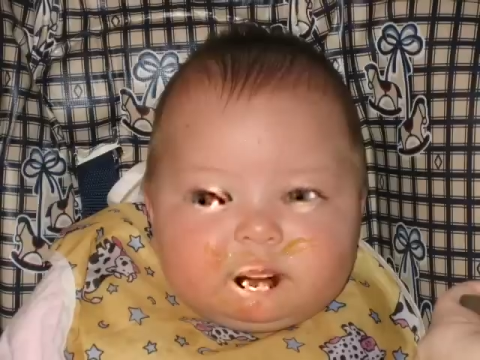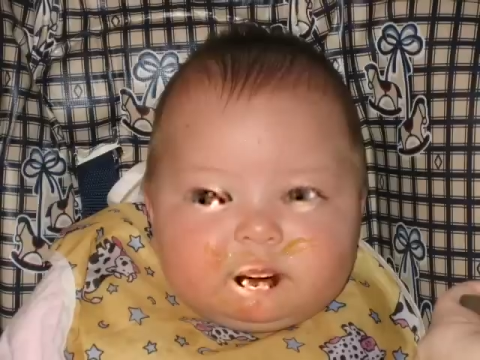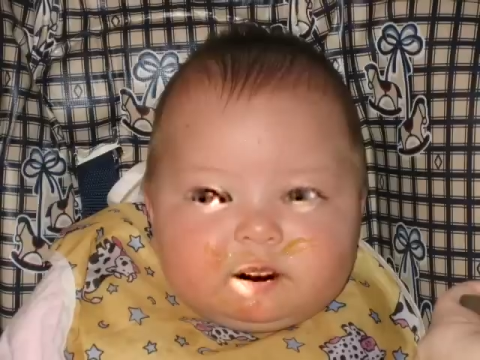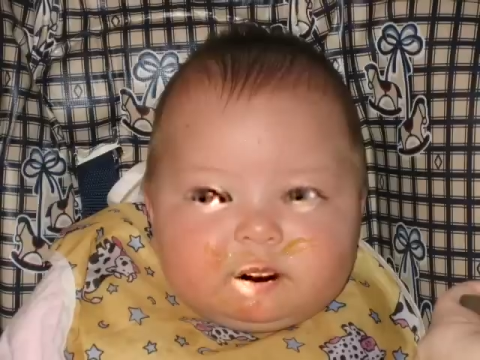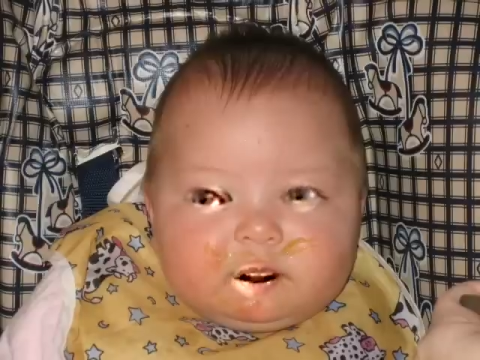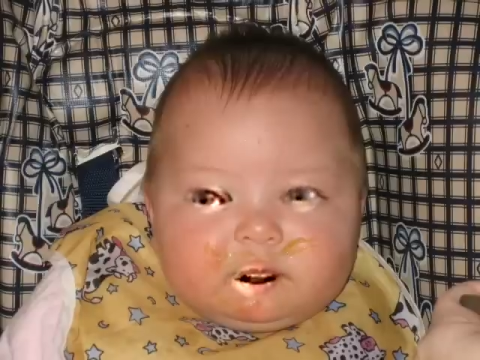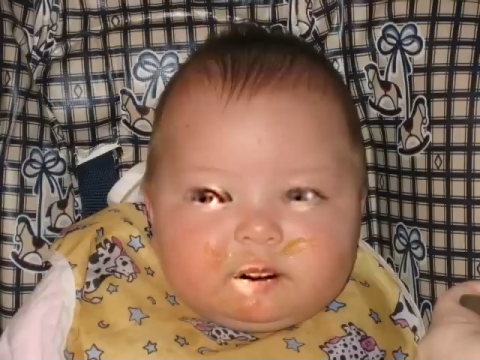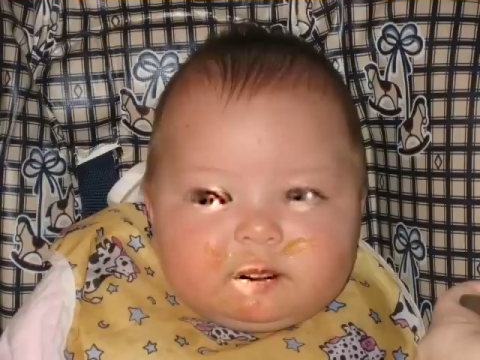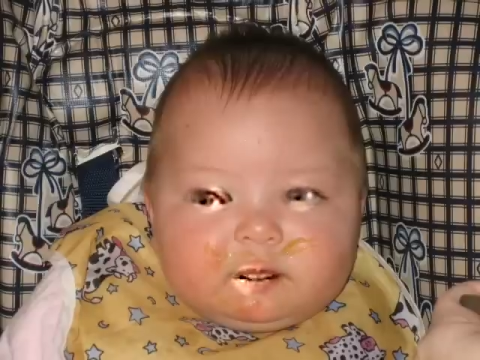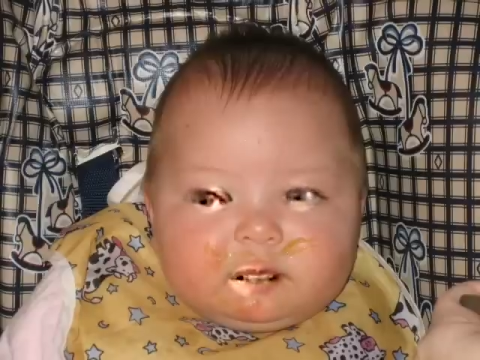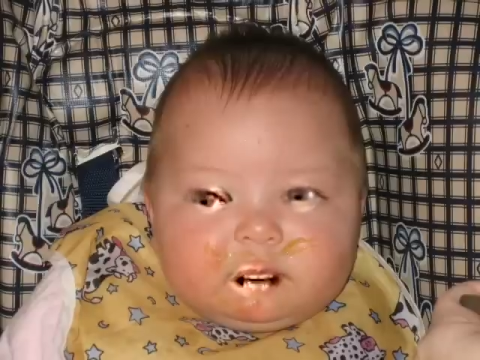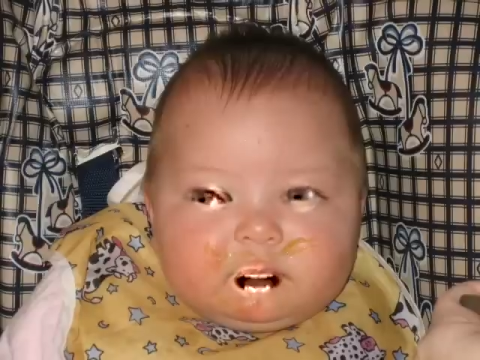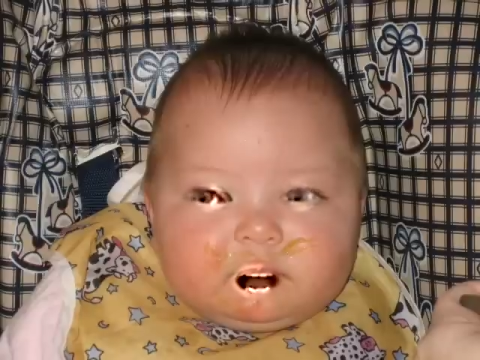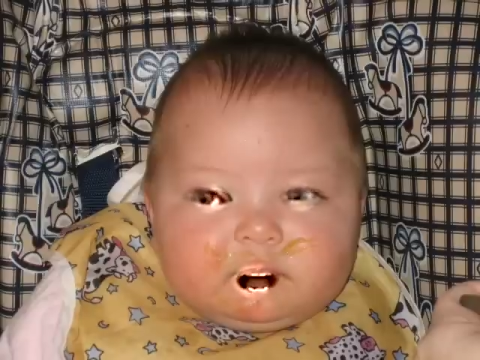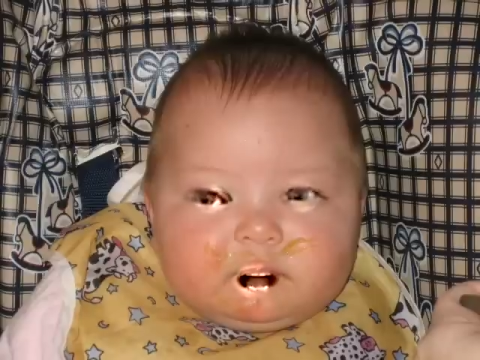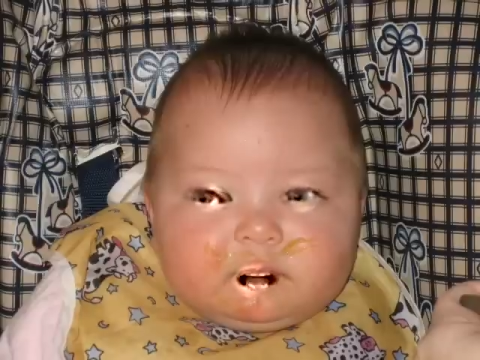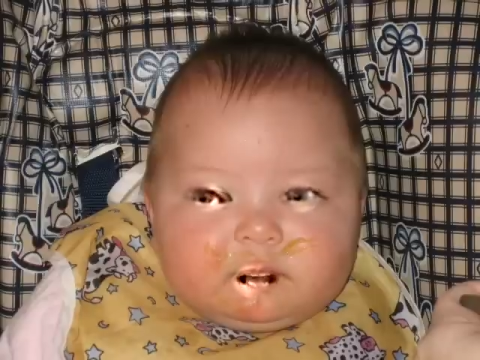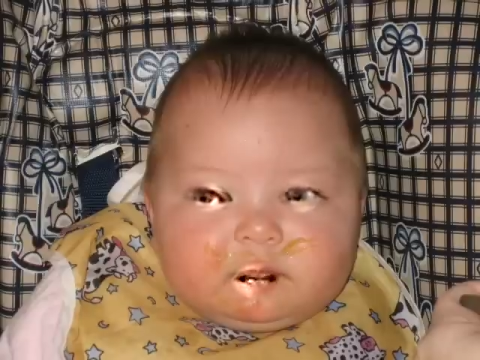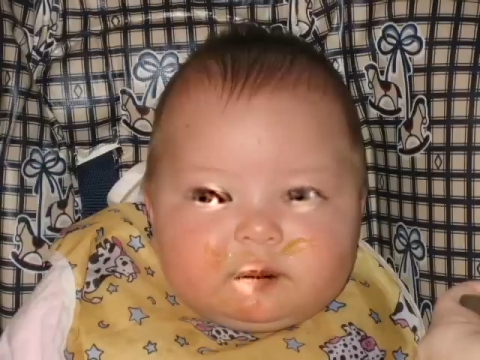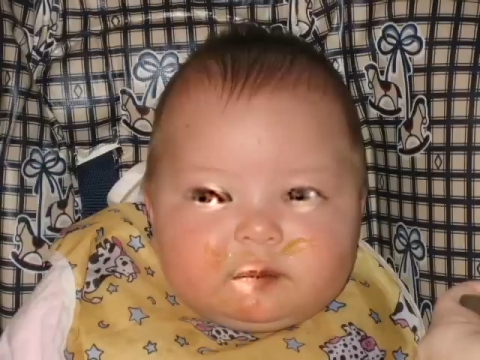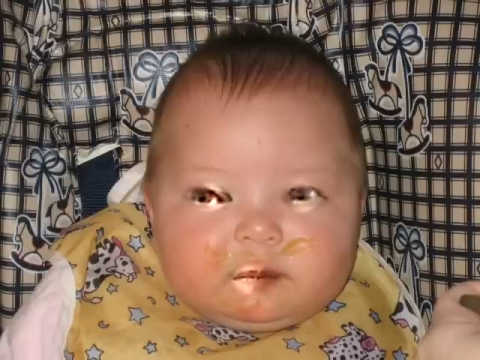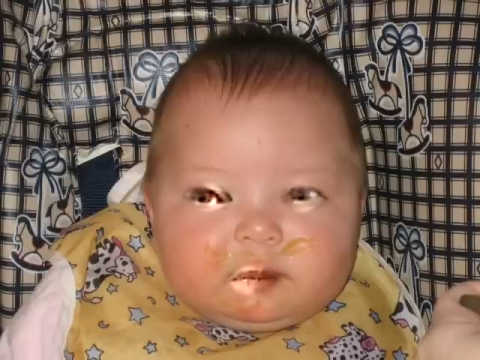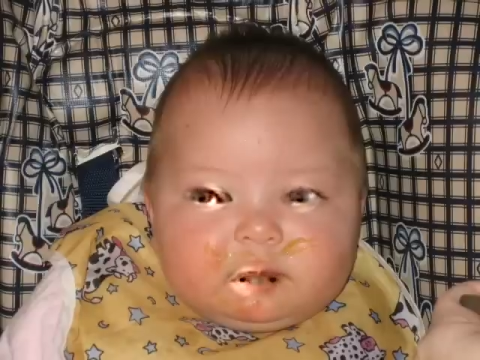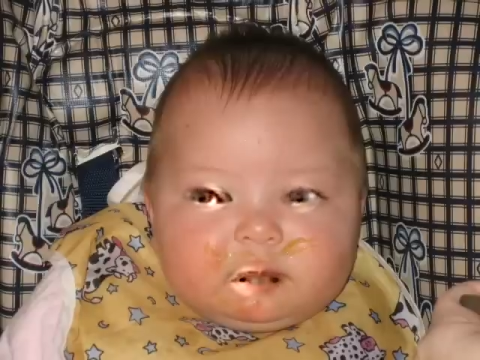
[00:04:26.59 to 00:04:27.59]
at all
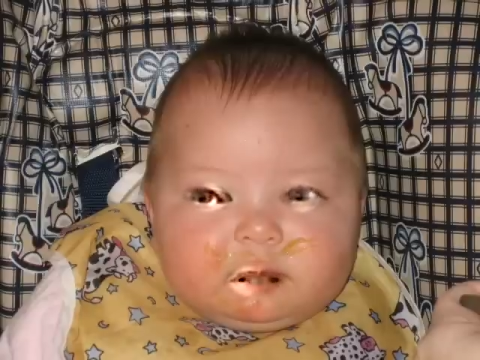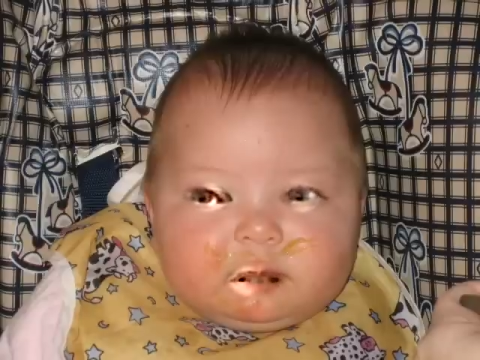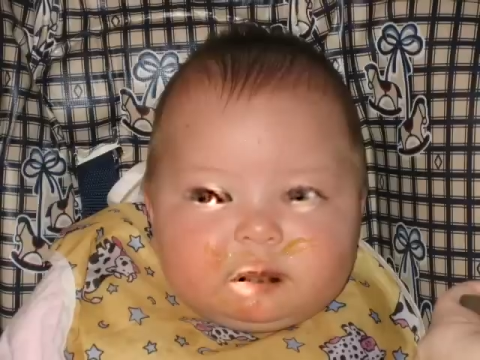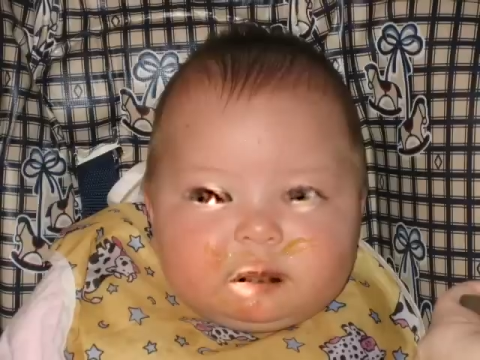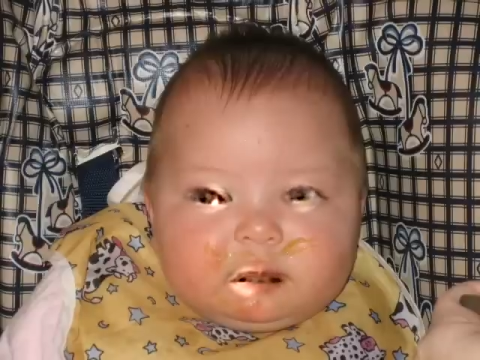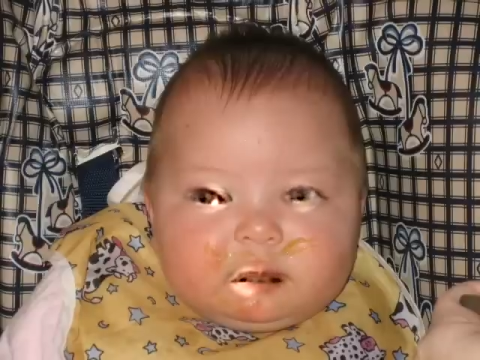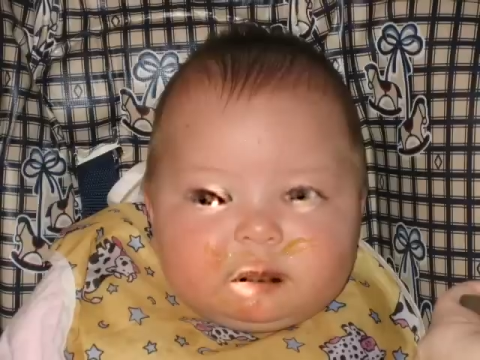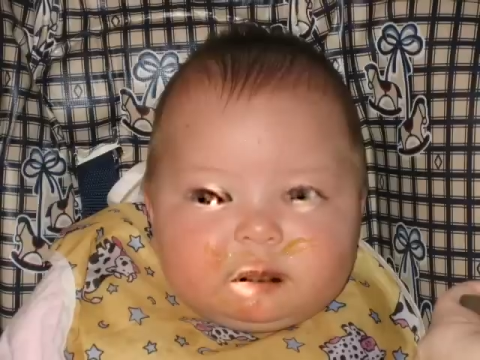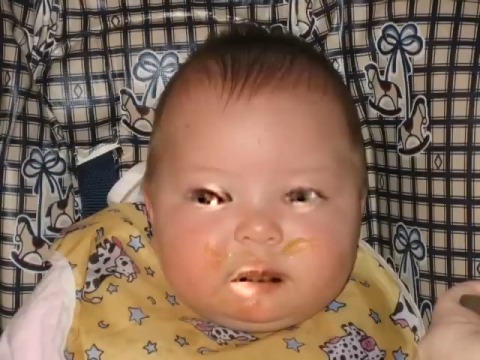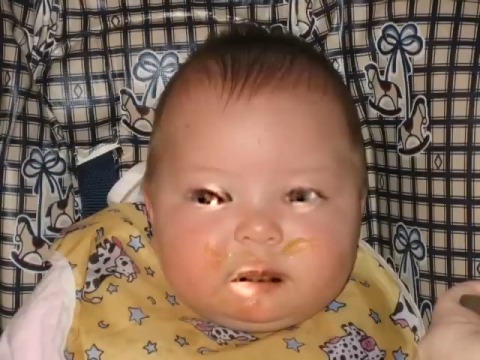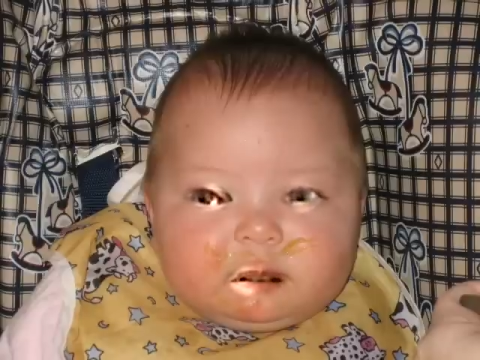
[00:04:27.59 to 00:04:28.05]
times.